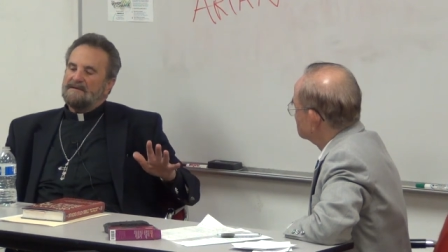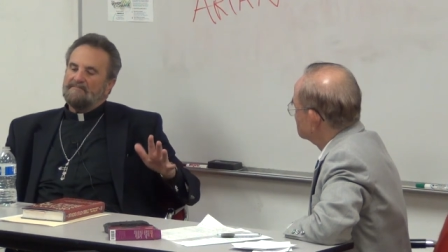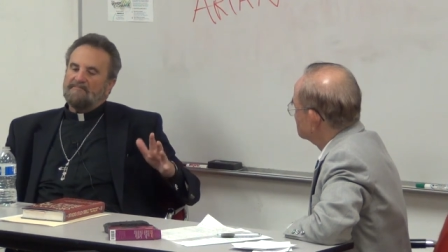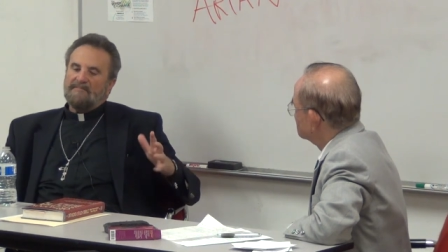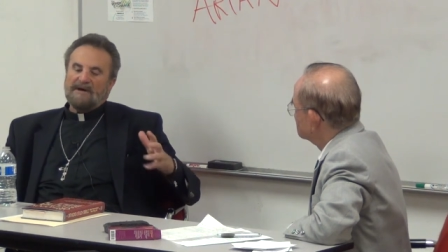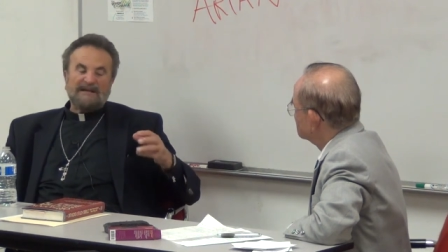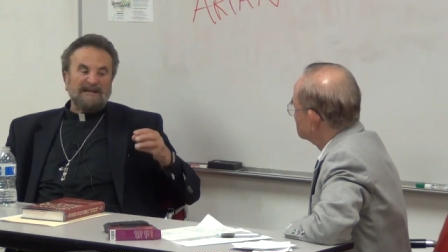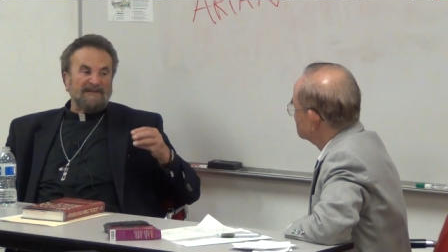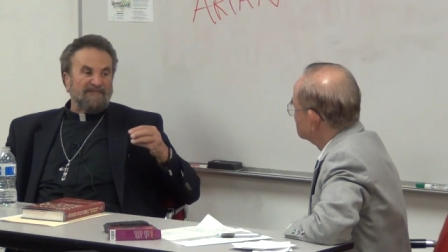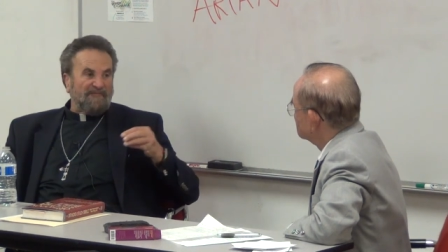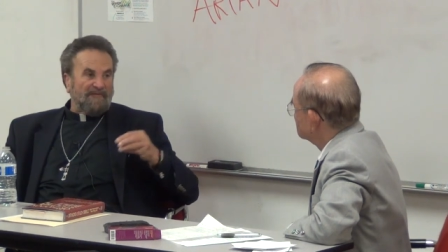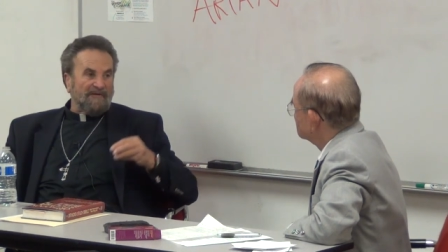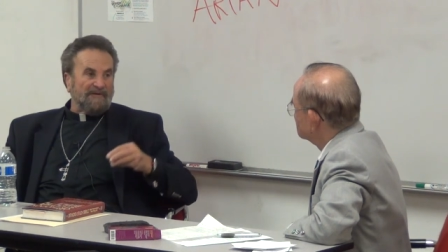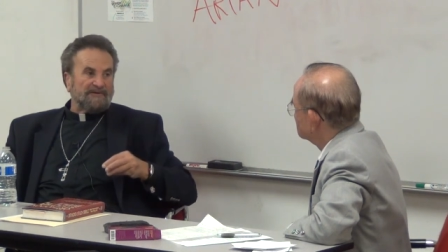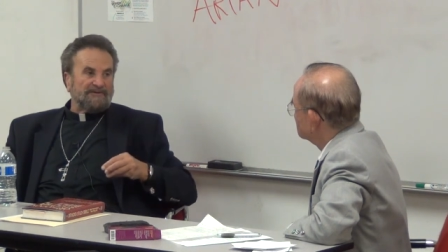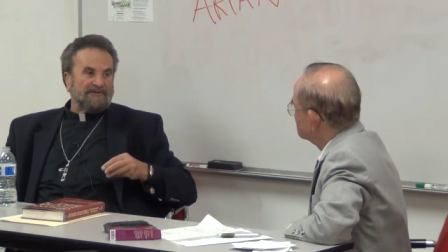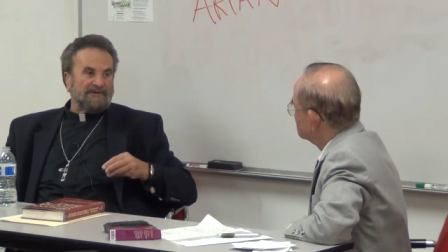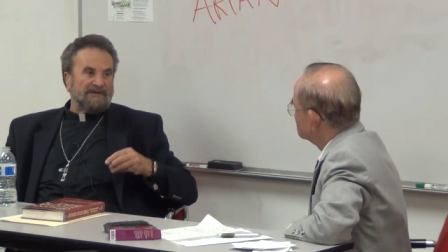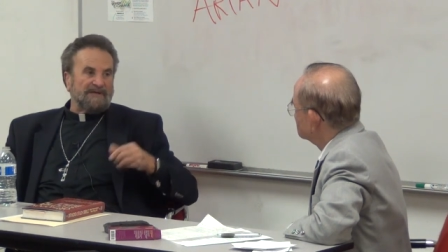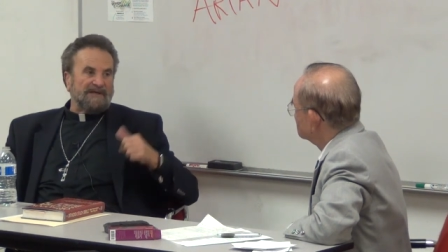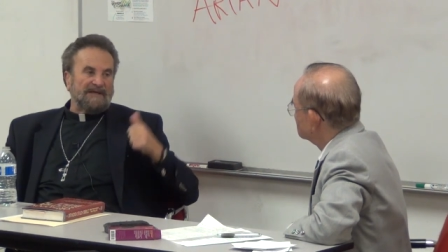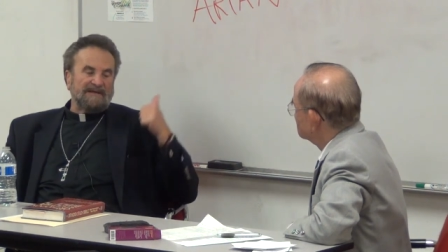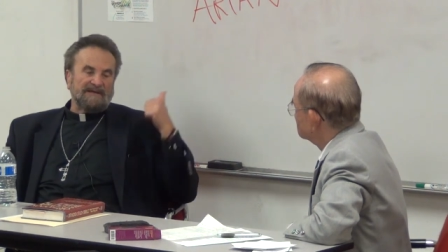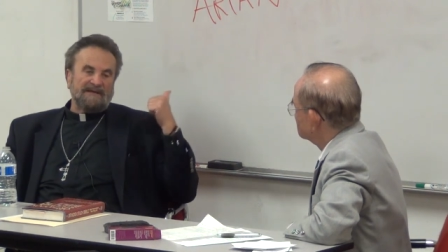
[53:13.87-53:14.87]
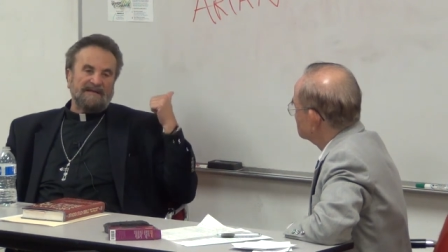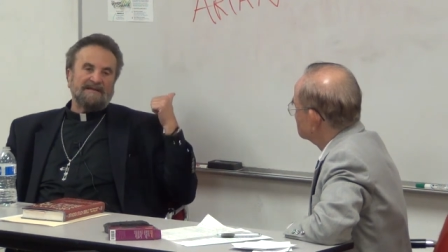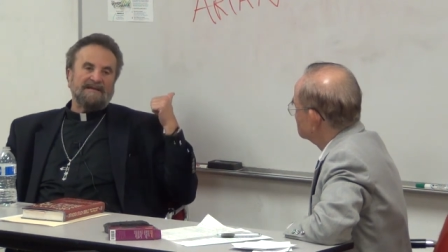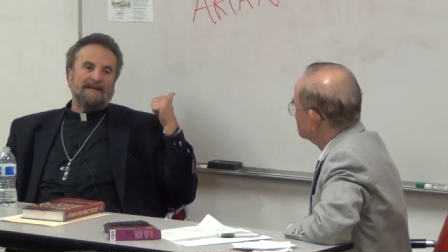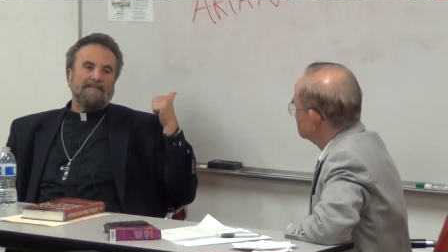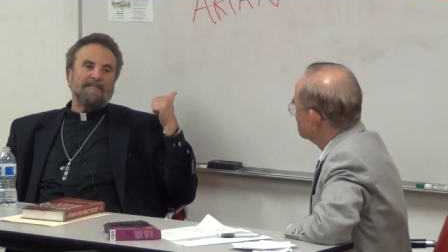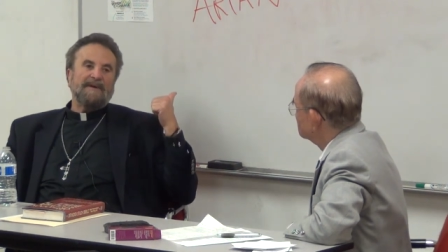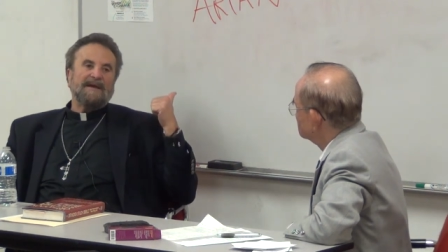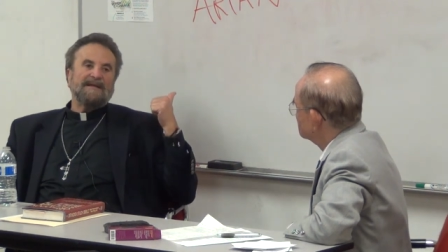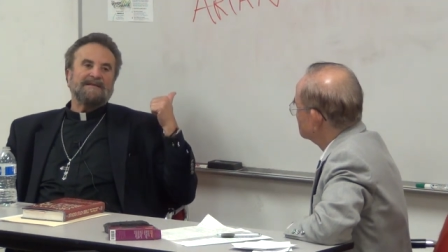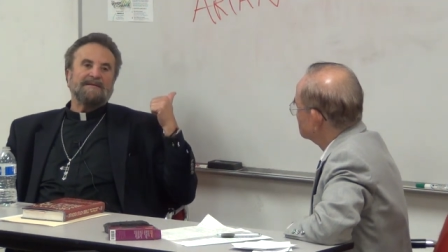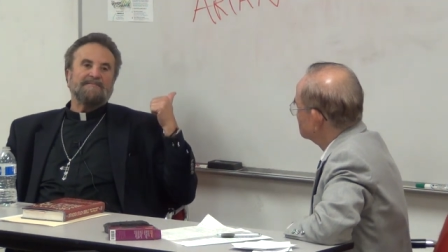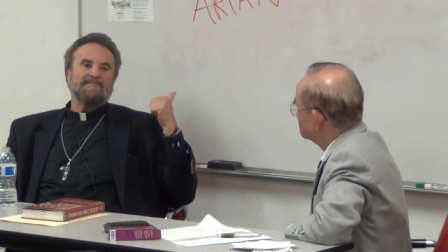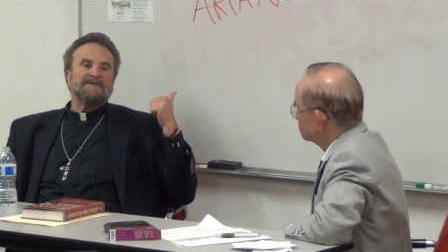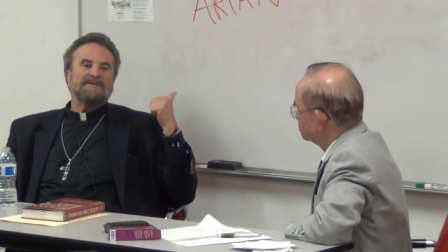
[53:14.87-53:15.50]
But it filtered in, and they made the